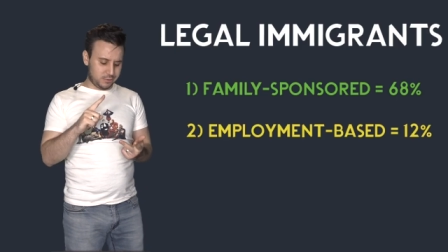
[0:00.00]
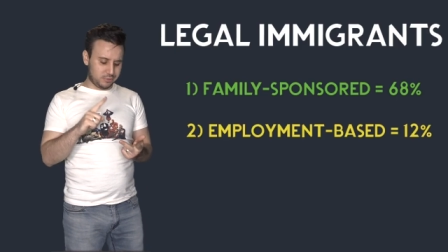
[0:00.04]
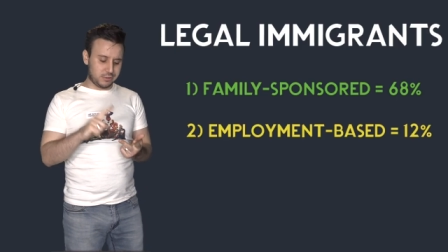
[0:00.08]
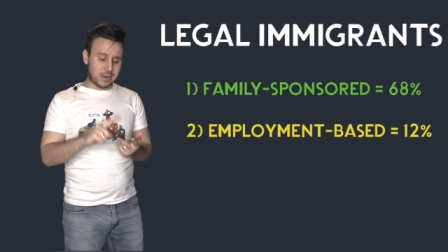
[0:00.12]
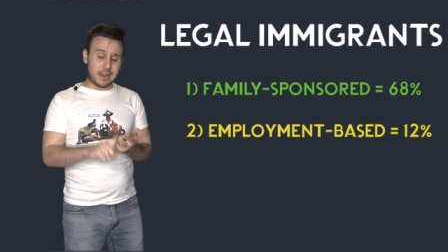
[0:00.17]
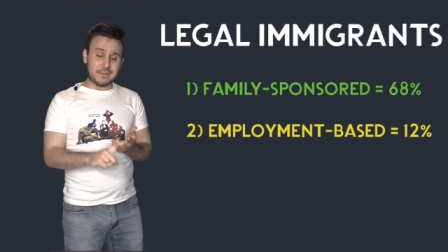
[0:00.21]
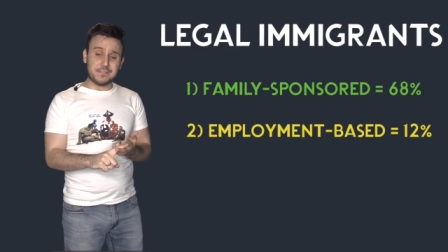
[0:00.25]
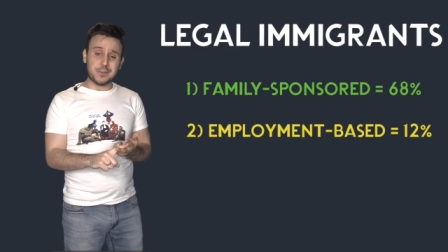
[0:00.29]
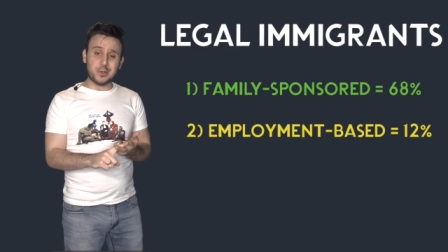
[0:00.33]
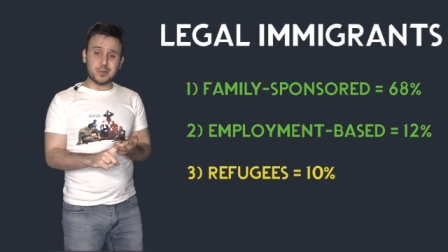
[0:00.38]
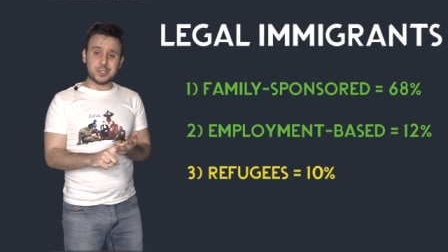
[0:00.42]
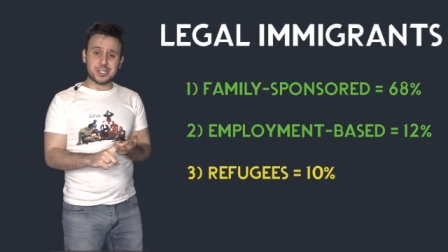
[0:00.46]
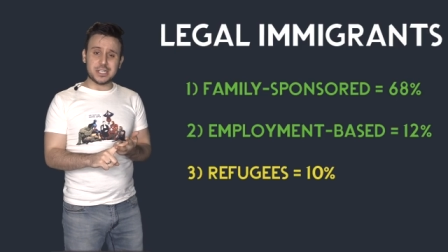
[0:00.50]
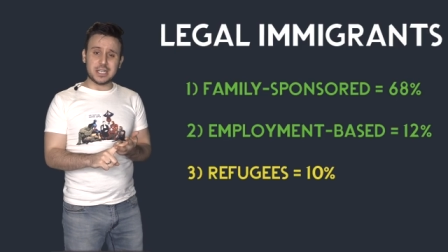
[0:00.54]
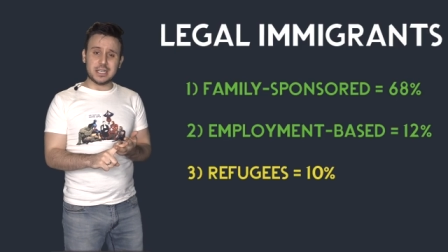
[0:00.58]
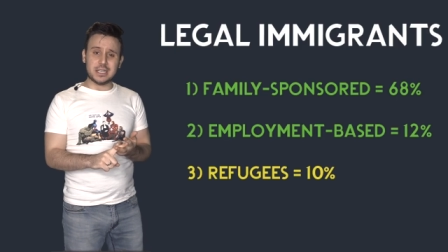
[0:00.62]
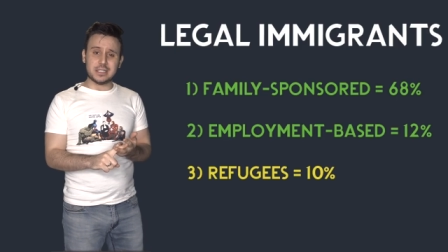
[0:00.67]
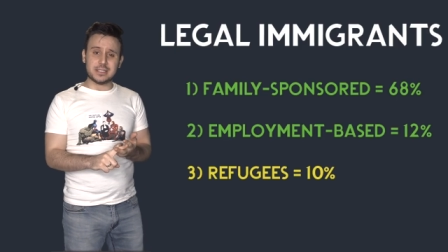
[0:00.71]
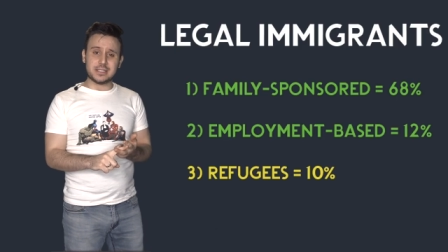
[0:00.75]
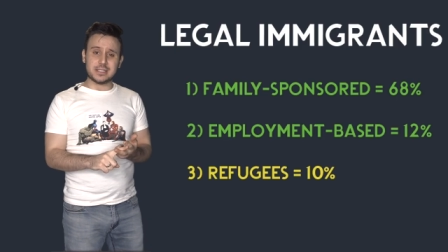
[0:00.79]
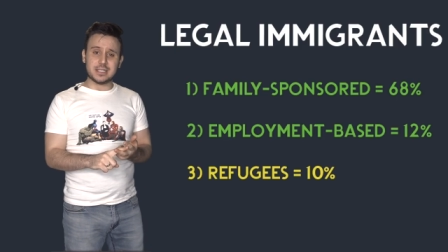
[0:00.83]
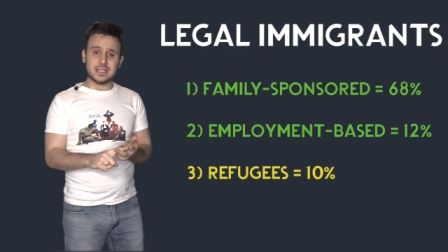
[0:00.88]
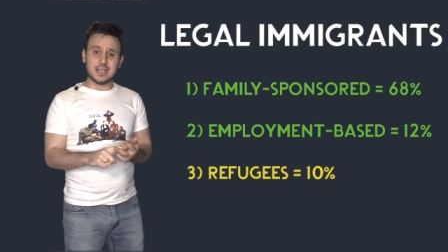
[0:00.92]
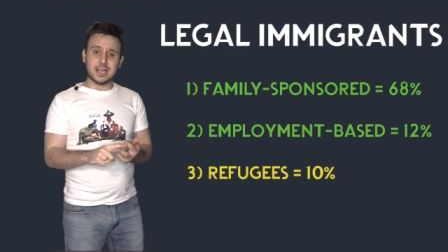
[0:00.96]

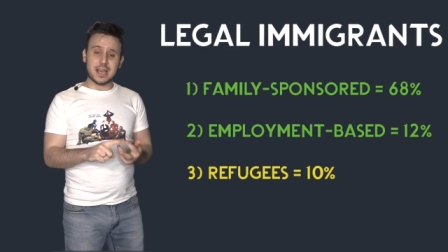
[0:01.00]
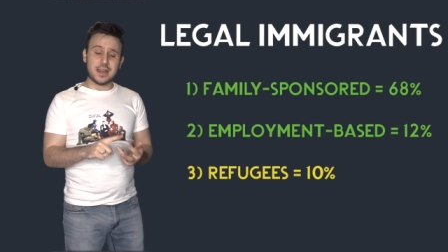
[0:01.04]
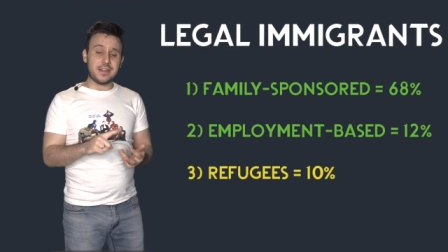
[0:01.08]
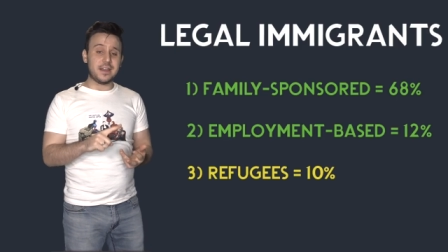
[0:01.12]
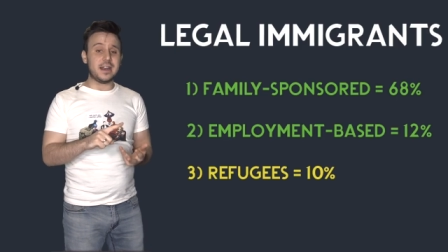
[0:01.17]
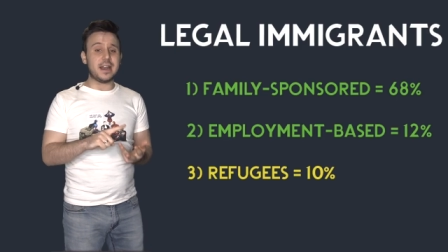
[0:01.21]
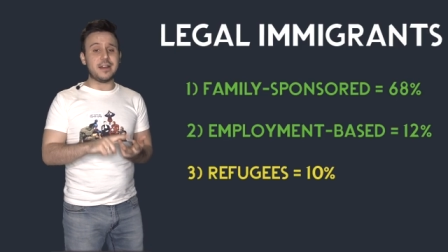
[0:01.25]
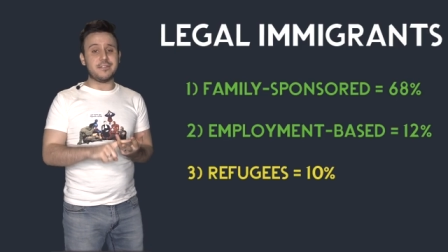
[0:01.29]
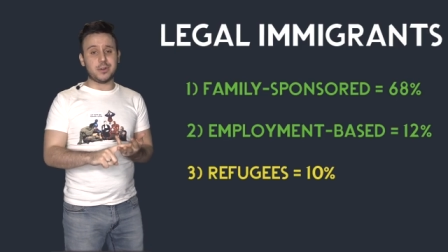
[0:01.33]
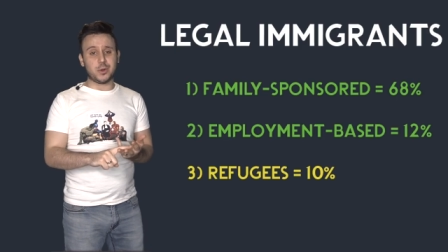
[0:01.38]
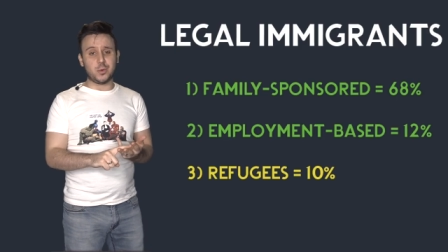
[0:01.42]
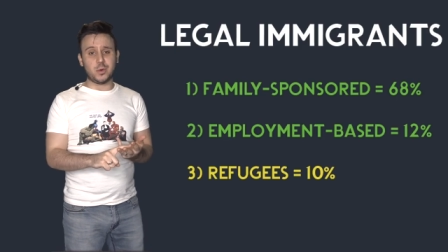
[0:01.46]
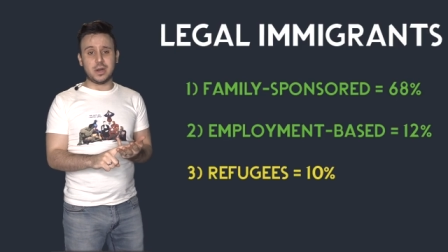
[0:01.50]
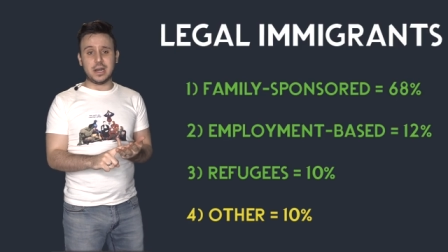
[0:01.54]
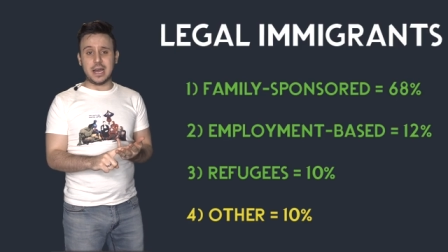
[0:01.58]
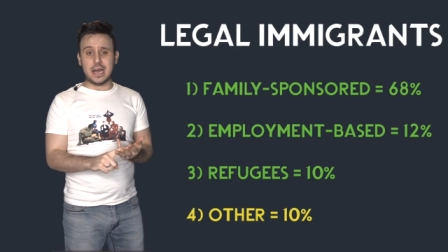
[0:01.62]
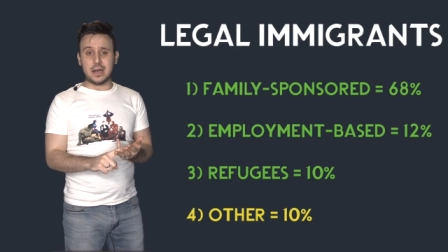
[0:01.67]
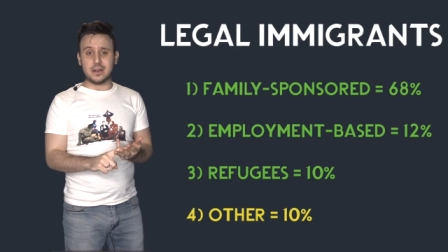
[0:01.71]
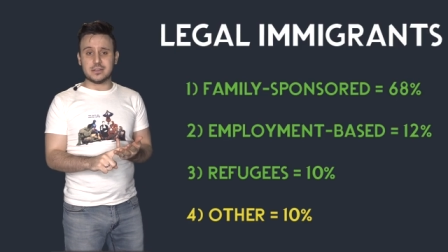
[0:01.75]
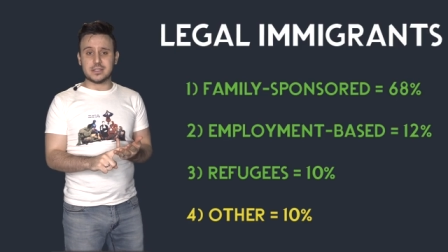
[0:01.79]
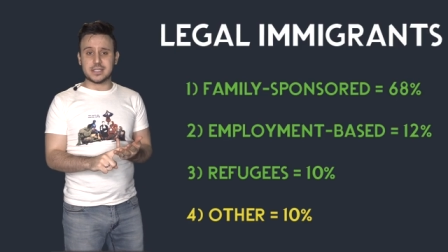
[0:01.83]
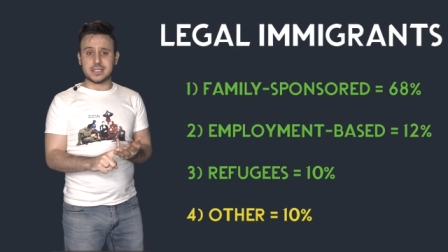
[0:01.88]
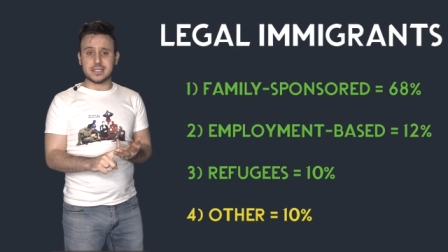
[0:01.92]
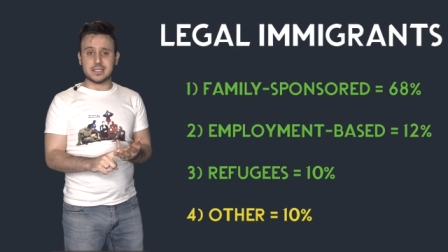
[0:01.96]
refugees, and then everyone
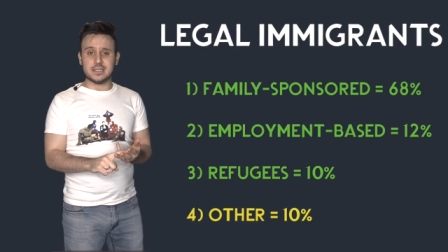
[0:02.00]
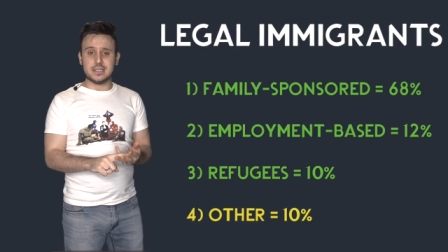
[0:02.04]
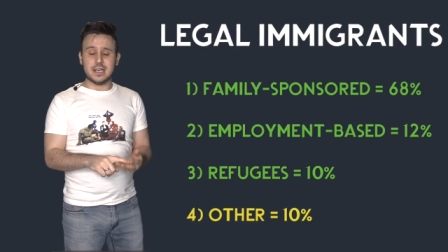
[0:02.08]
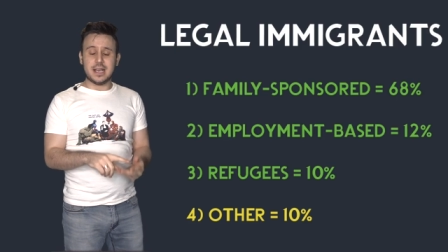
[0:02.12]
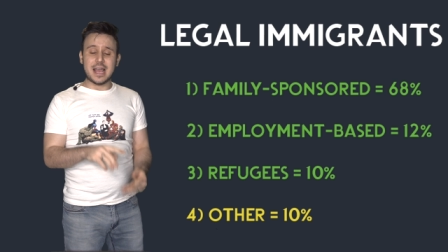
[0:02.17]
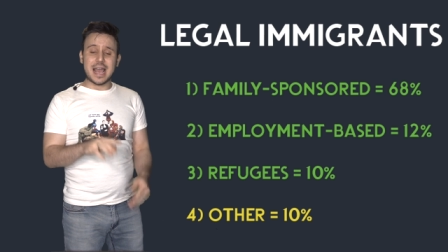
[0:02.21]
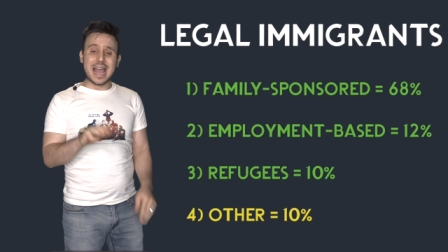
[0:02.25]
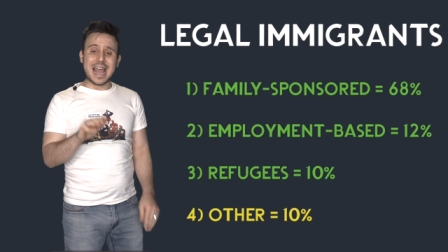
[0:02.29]
else.